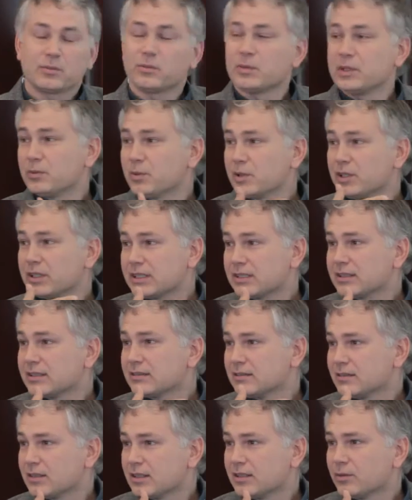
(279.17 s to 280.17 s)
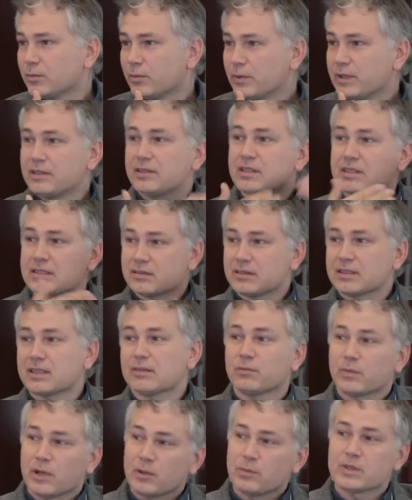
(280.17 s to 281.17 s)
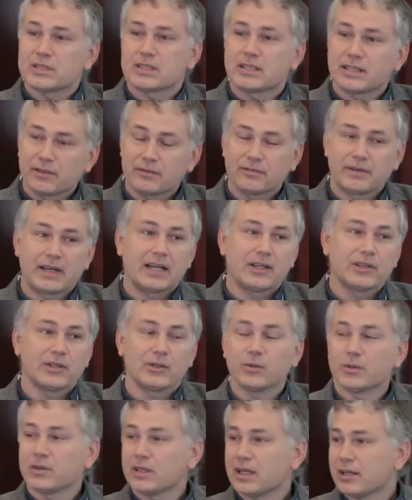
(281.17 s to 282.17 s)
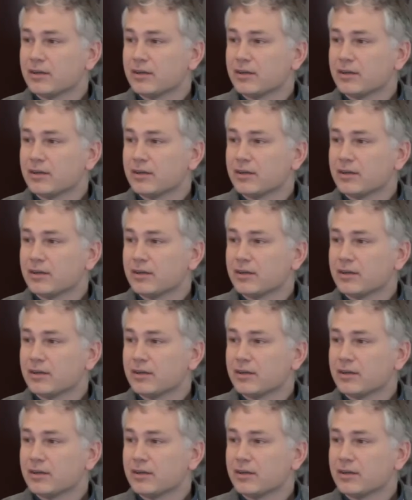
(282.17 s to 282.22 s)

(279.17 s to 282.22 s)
what was their value?